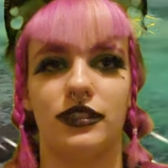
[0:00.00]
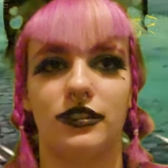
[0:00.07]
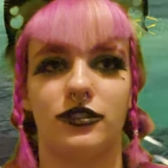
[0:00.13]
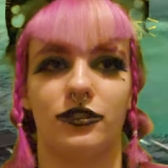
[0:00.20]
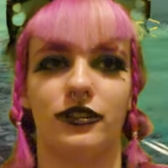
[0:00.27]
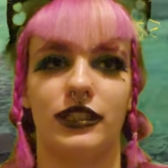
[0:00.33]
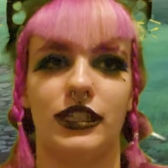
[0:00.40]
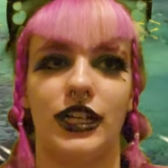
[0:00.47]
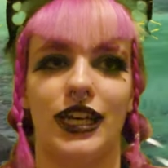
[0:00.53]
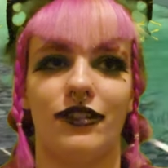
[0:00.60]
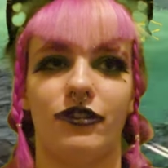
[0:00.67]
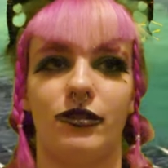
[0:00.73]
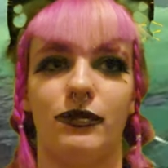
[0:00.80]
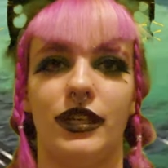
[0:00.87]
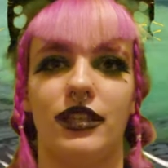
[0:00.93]
this early on
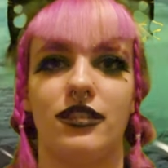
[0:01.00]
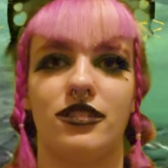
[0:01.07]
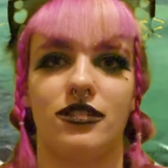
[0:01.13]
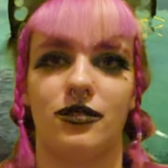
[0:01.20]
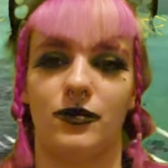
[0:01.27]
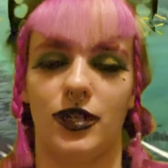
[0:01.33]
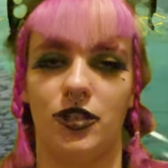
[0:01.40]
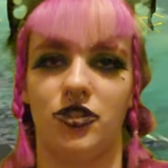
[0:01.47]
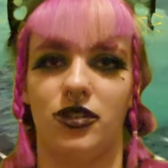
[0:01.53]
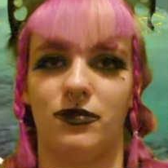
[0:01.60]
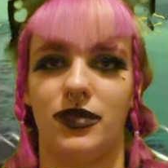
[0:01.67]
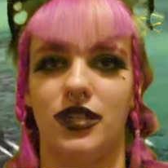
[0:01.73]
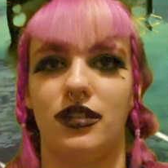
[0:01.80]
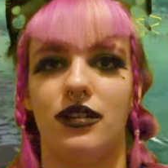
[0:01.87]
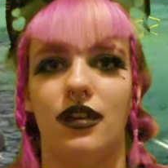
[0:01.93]
would mean so much to
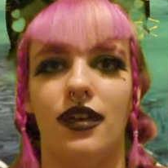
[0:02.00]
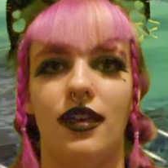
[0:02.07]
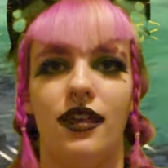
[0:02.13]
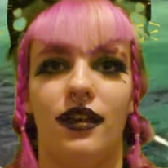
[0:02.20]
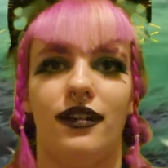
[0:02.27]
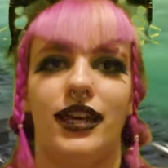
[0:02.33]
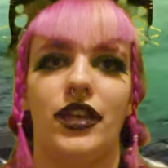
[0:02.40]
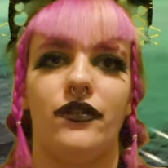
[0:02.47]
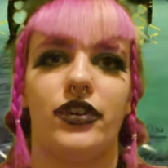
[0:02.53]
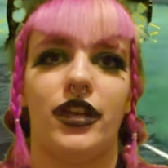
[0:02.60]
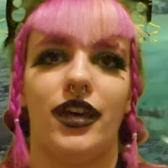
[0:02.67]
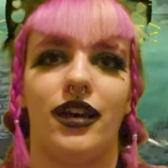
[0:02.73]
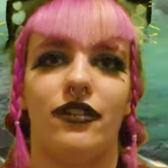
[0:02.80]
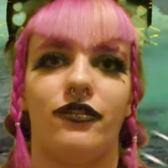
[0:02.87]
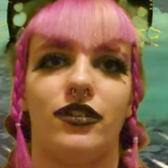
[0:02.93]
me. I even
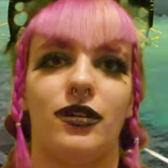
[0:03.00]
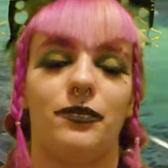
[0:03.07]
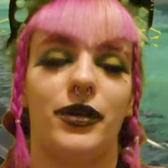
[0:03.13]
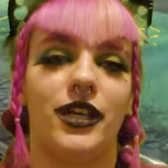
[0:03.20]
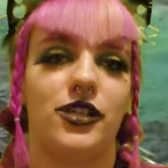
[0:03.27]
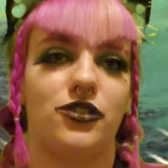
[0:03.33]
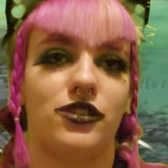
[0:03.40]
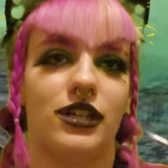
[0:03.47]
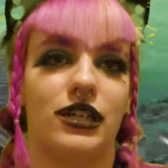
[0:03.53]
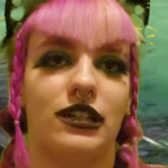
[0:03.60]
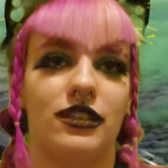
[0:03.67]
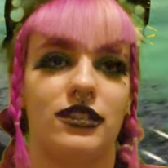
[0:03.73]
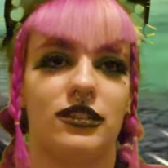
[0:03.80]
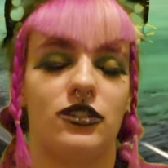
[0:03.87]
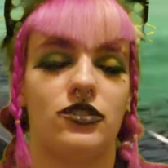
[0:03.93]
have a Patreon
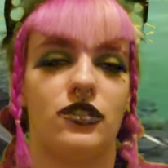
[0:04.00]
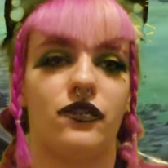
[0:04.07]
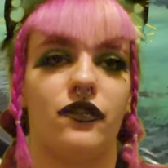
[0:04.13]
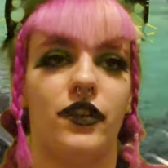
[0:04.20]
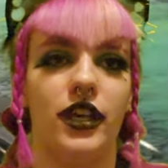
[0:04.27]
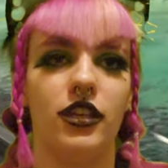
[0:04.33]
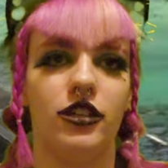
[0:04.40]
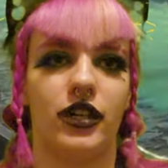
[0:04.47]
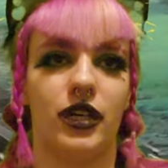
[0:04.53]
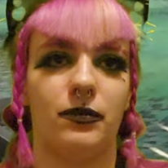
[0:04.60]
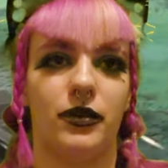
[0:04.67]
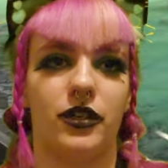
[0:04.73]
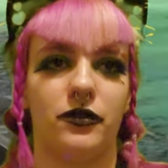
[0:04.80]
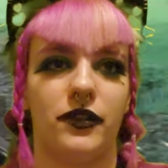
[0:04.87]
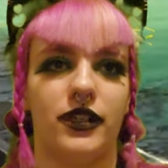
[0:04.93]
exclusive video up
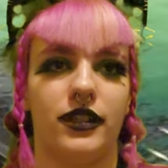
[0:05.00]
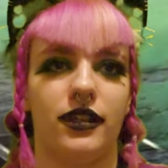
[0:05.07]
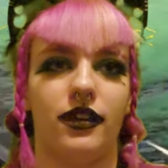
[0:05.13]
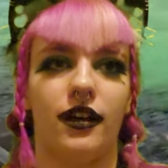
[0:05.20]
already